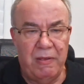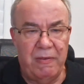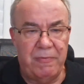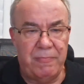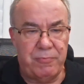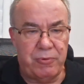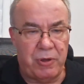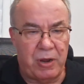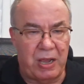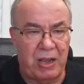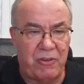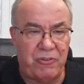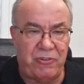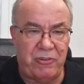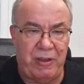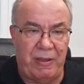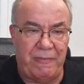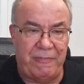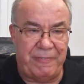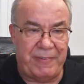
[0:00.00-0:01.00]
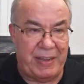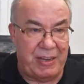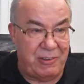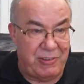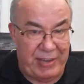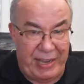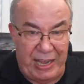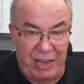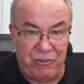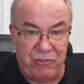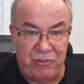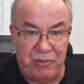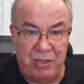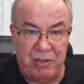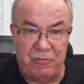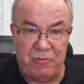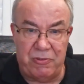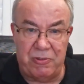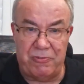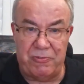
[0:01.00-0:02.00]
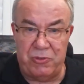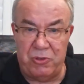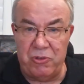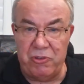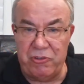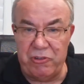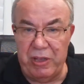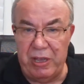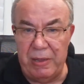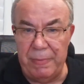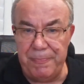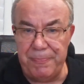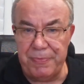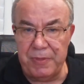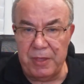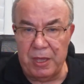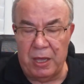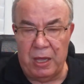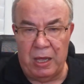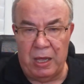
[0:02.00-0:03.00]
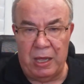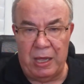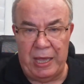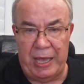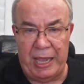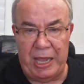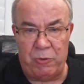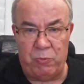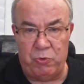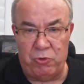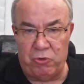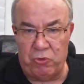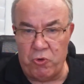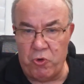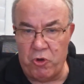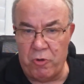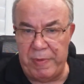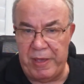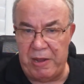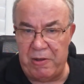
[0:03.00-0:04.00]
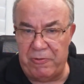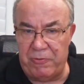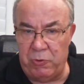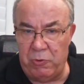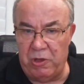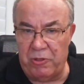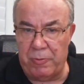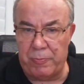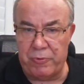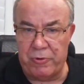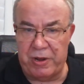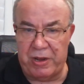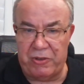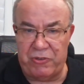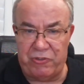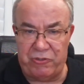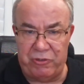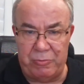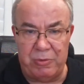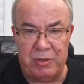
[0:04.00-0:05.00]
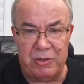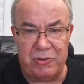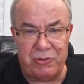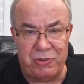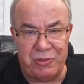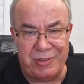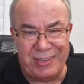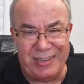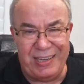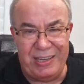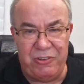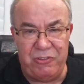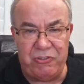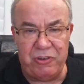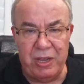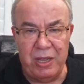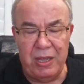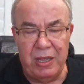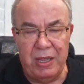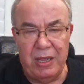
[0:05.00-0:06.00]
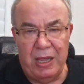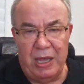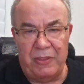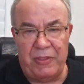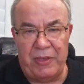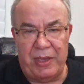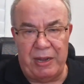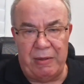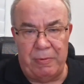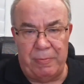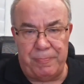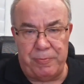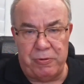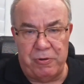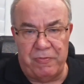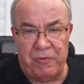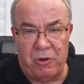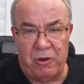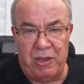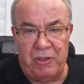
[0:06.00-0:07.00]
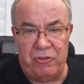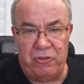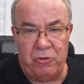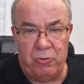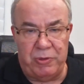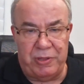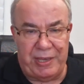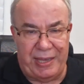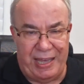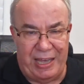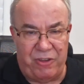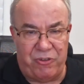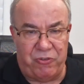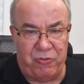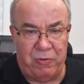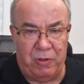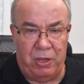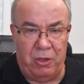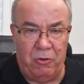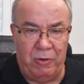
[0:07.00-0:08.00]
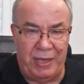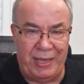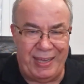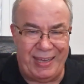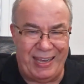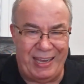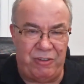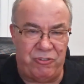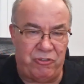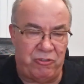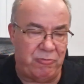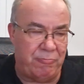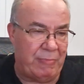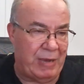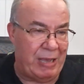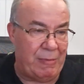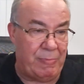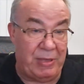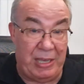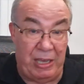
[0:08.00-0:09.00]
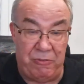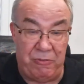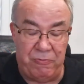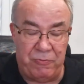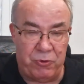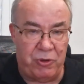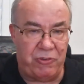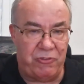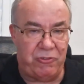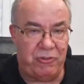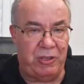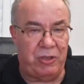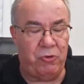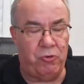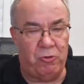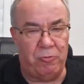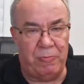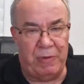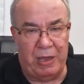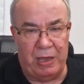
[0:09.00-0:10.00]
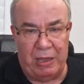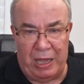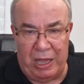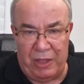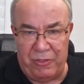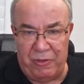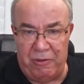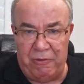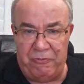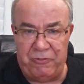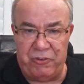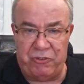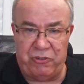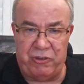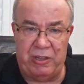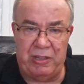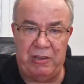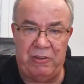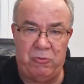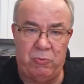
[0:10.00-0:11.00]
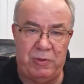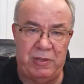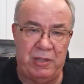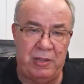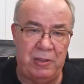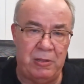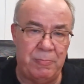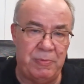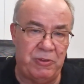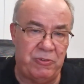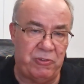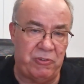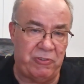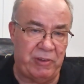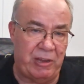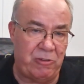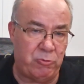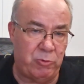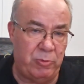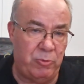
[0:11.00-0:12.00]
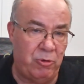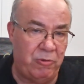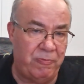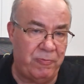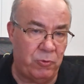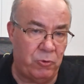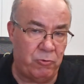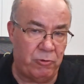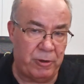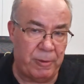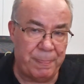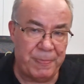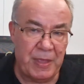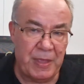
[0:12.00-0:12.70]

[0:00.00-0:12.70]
Products are fantastic for the future, and we'll talk about a few other products similar to these that provide you with cash flow against maybe invoicing or other facilities within the business as we move forward.